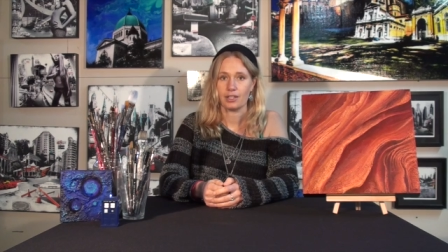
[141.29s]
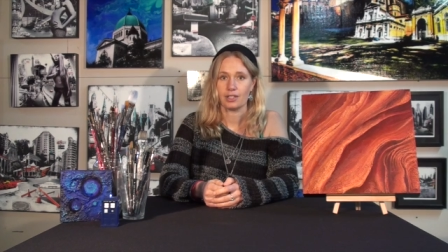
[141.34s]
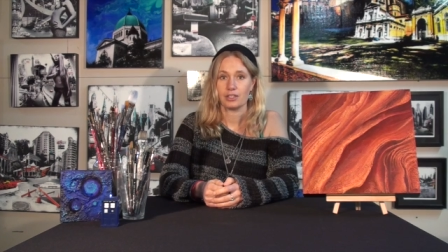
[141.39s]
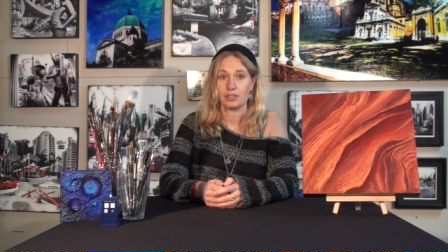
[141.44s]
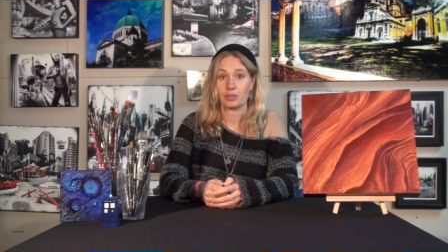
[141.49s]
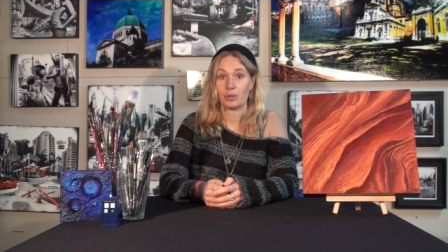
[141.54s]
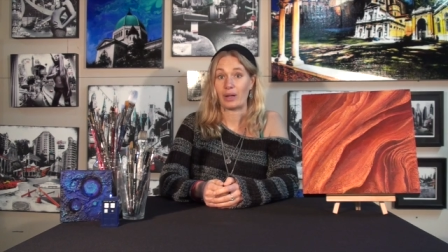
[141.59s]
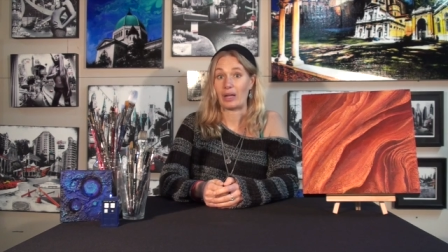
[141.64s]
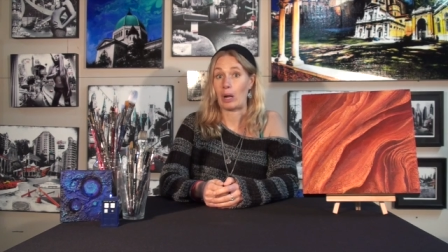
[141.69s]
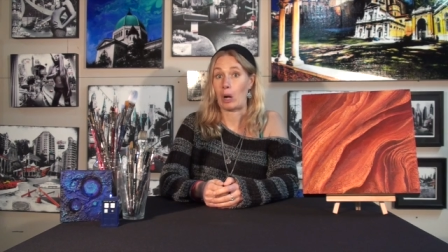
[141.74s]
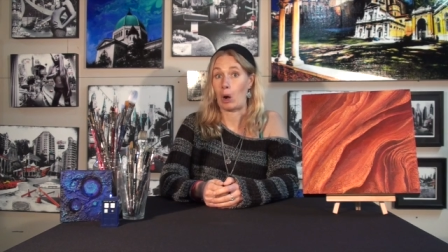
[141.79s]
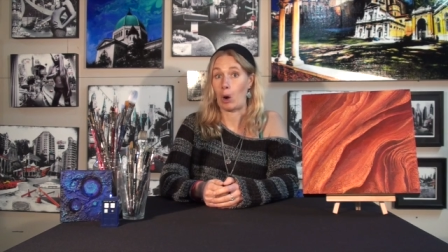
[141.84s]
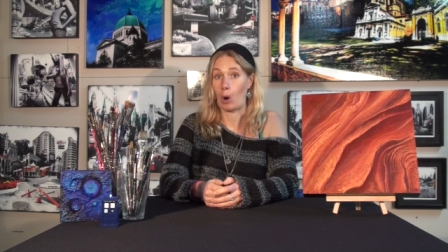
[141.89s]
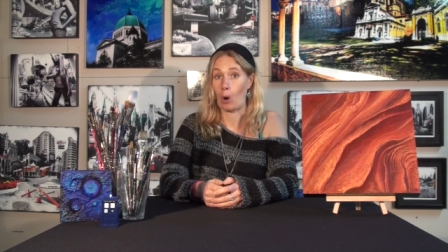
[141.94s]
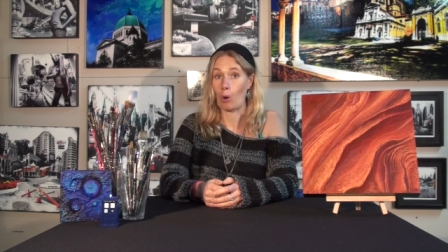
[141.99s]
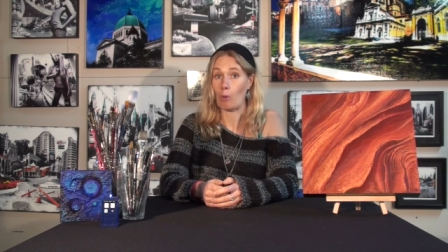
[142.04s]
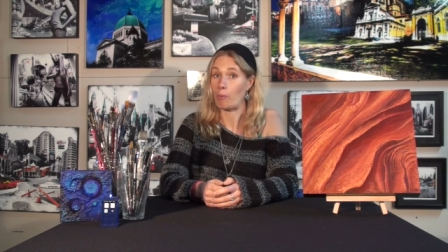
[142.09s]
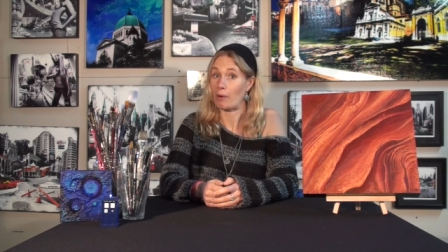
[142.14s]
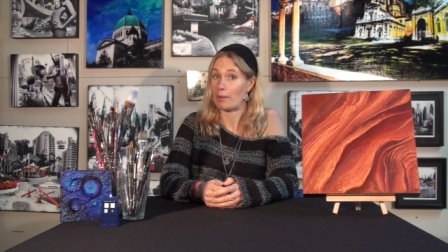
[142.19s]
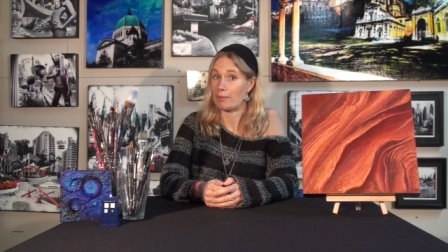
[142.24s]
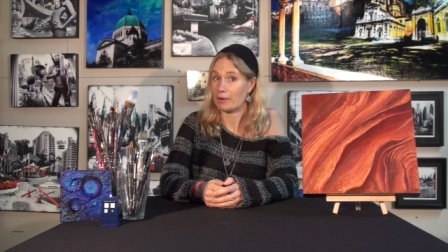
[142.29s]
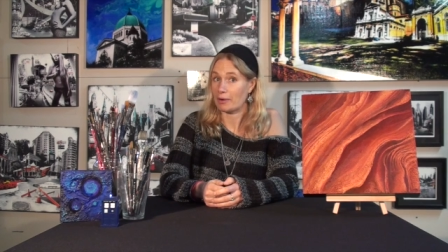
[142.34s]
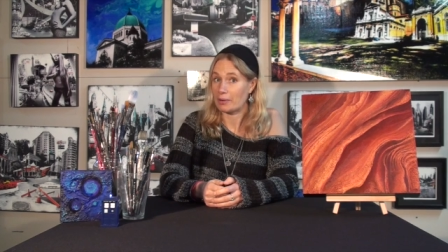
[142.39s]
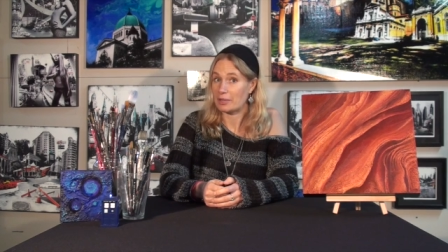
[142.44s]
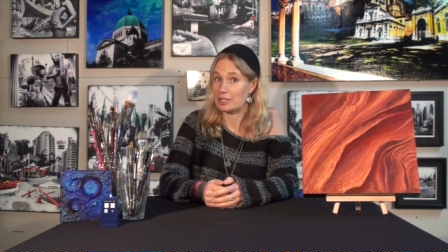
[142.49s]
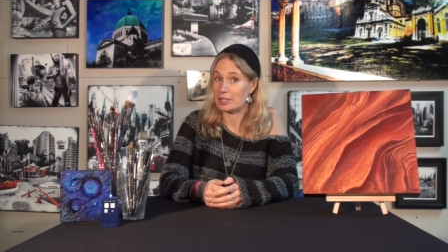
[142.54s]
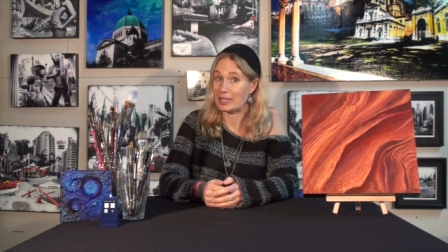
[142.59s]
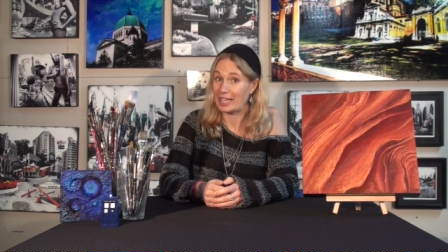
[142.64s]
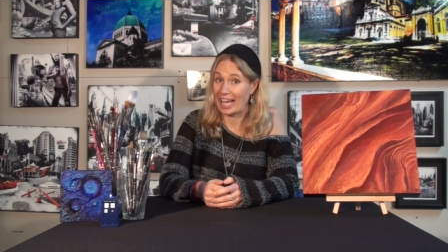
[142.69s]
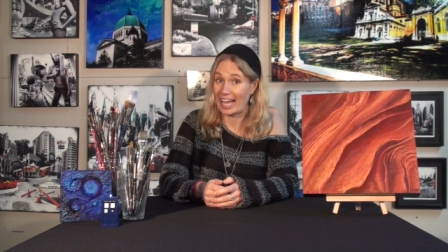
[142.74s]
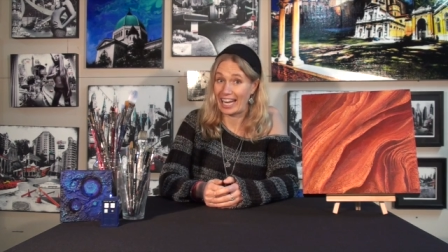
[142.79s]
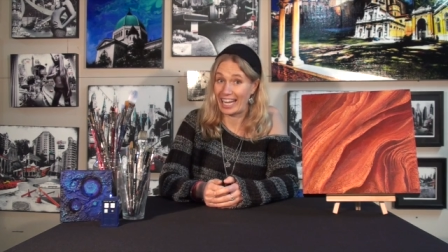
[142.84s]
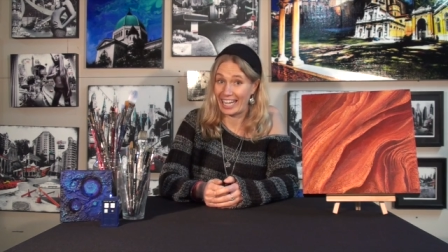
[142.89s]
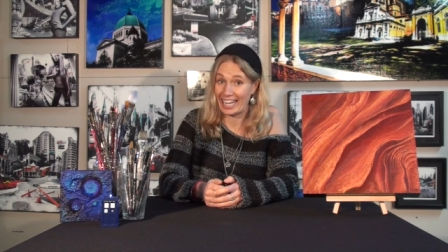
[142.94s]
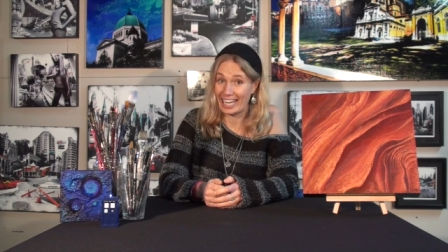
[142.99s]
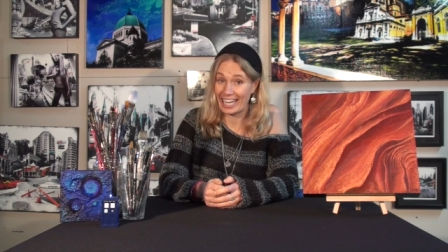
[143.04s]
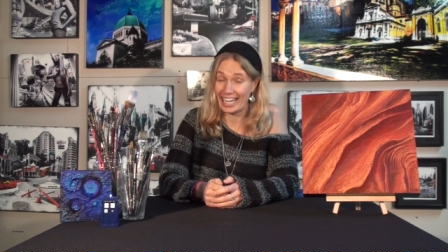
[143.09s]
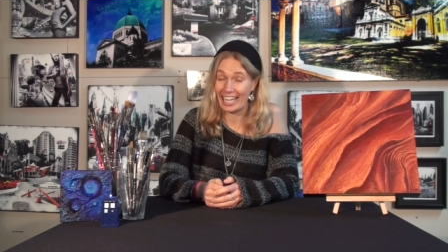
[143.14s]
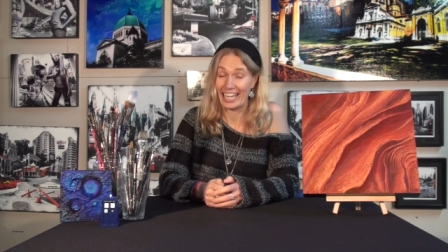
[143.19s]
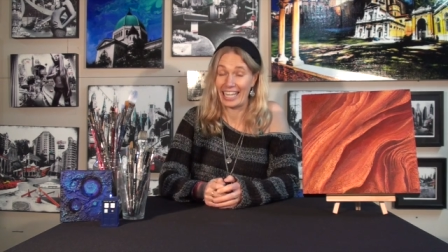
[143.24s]
So I hope I'm going to get
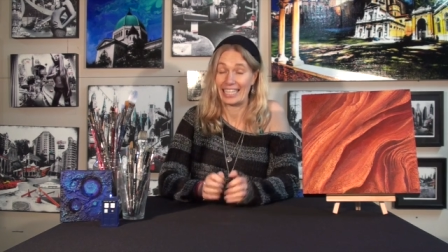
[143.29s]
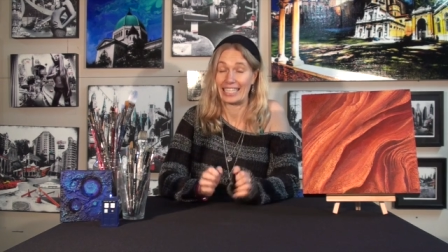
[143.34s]
in.